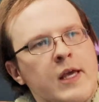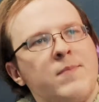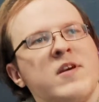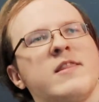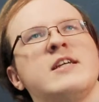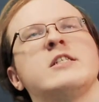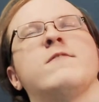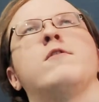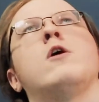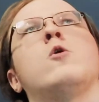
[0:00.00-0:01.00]
Keeping things
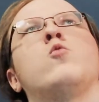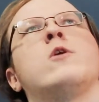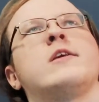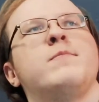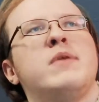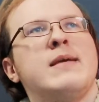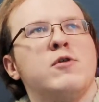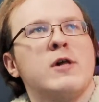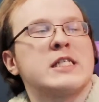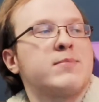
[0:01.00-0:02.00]
afloat, what can
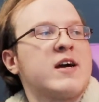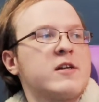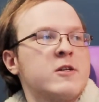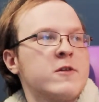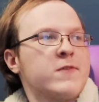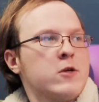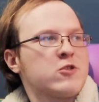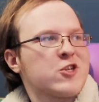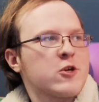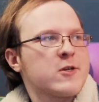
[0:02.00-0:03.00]
people expect in the
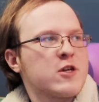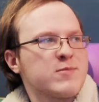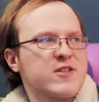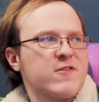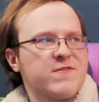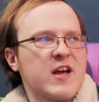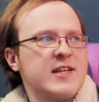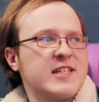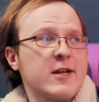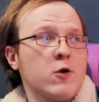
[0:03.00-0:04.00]
future in terms of
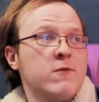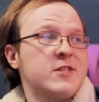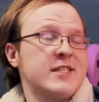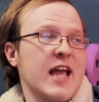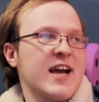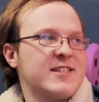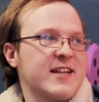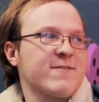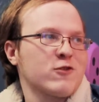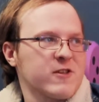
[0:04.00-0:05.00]
events? I know you've just had
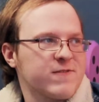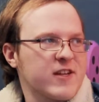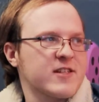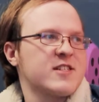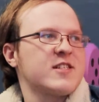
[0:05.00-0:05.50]
several events.